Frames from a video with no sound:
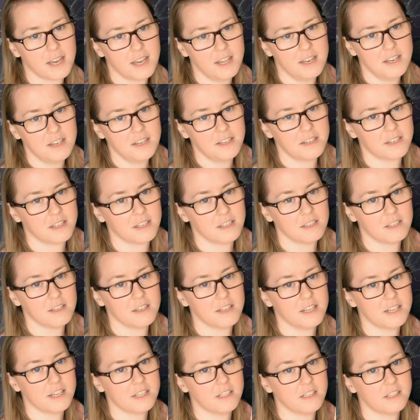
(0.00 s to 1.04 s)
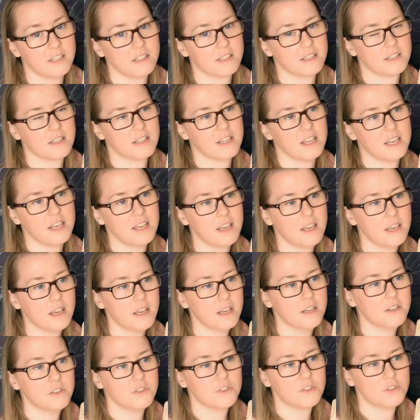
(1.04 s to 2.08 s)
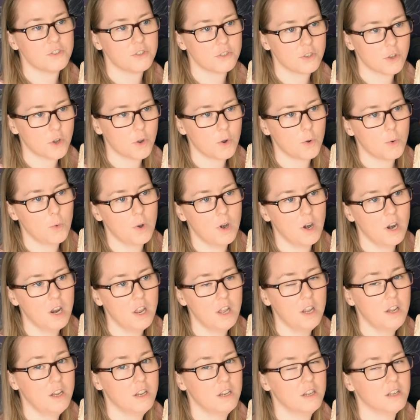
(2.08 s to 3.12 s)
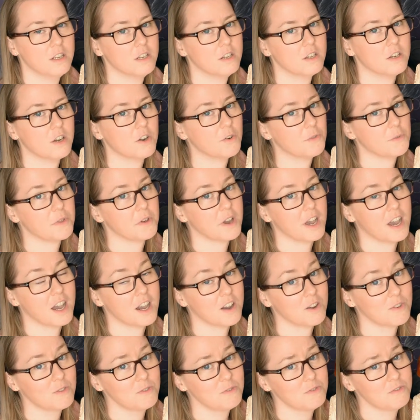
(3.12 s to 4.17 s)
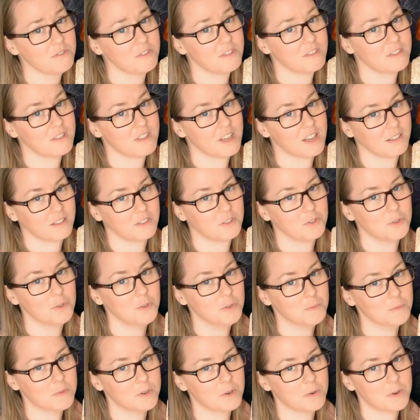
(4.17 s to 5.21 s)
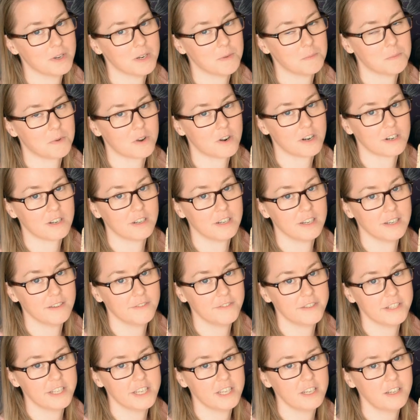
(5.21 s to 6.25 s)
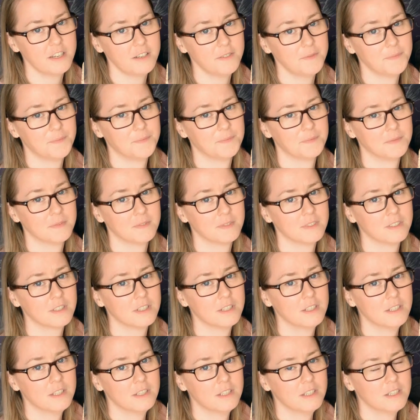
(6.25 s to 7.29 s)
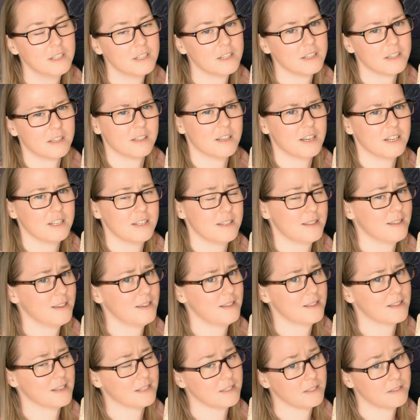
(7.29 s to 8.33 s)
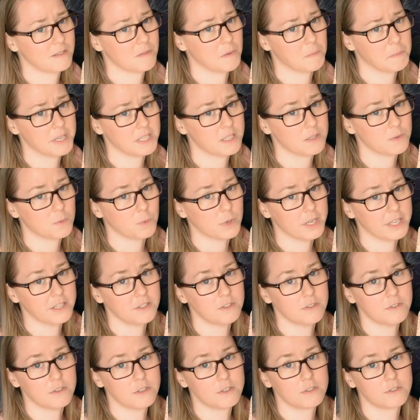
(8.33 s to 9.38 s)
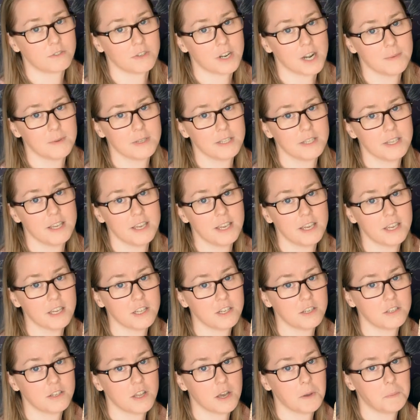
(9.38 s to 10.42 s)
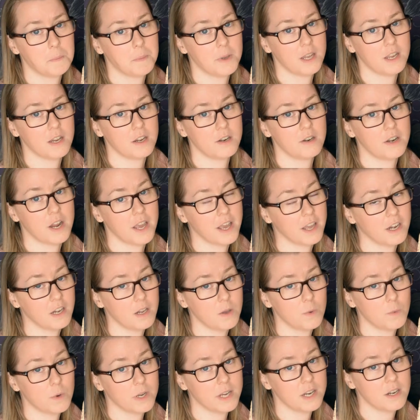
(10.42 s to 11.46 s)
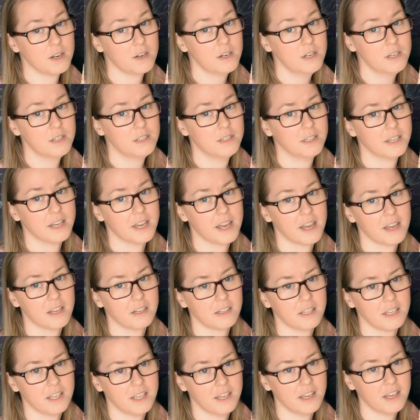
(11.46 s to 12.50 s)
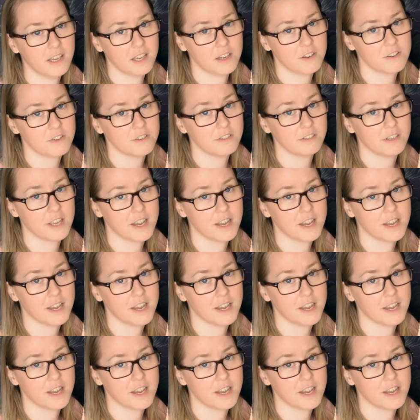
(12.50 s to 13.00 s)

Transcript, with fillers: Elden is the soul of the house that Kumo and Bart lives in. I think that's the best way to describe it. He can appear anywhere and he hears